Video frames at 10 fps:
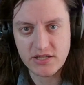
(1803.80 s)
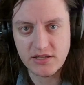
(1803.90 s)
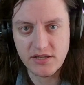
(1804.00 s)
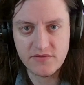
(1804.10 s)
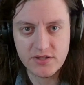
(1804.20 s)
a
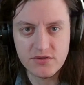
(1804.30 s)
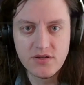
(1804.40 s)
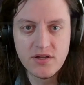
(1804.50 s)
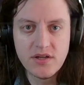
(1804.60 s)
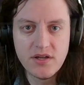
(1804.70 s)
lot of value.
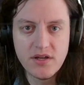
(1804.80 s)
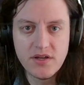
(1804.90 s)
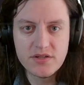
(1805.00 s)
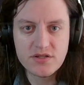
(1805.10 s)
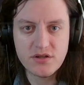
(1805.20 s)

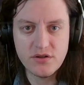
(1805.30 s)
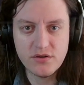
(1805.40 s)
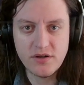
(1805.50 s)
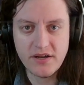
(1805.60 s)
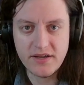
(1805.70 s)

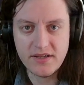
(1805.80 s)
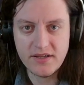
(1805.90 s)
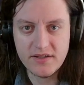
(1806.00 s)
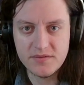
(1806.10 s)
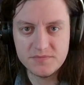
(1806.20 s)
So I
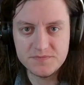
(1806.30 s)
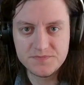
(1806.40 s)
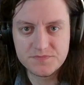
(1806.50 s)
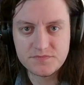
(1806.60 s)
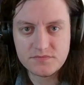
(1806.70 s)
am
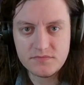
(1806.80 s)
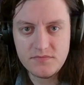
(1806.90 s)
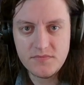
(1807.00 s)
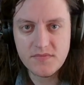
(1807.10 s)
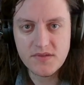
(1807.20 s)

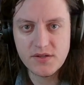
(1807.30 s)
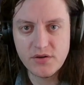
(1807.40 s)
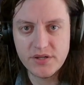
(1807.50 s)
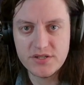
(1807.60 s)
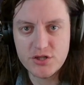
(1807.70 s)

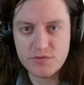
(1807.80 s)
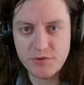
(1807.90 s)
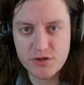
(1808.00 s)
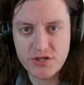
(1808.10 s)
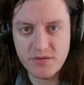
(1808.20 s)
going to just
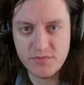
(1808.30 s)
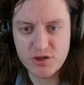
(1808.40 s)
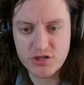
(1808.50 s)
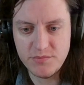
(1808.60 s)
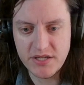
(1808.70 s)
push
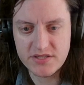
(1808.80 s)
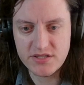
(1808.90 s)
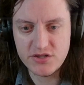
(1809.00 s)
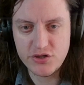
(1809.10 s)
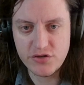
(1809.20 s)
damage to
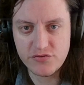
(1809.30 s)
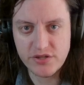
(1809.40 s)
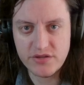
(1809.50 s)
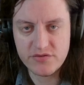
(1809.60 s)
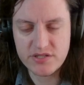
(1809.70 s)
base.
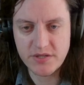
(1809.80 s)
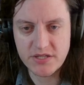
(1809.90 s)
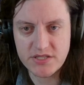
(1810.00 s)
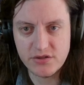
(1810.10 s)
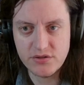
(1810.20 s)
Generally, the
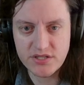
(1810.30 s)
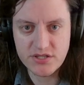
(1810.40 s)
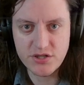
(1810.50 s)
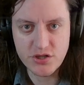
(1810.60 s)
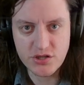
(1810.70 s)
response to Luke is
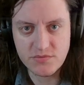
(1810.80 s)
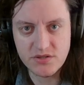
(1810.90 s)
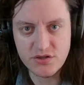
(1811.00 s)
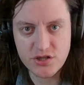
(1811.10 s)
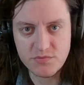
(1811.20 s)
to just
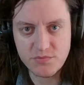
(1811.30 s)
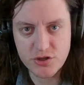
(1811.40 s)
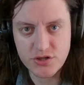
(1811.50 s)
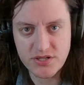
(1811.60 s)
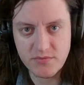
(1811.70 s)
push
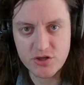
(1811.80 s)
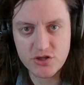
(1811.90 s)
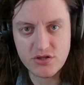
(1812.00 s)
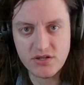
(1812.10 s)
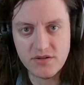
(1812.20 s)
the
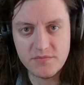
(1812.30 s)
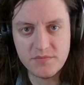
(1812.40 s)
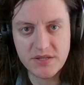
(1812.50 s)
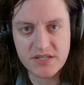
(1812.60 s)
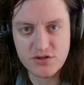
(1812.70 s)
damage,
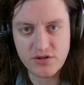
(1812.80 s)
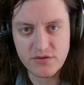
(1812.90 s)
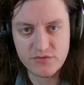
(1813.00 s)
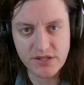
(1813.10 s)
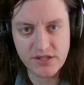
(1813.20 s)
because you're
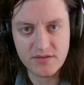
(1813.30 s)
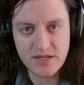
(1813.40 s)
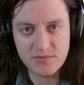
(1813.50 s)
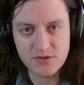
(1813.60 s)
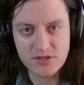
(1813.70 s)
not really going to
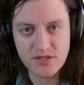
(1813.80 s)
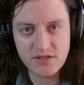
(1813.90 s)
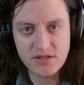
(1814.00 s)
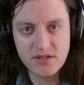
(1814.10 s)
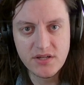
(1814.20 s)
be able to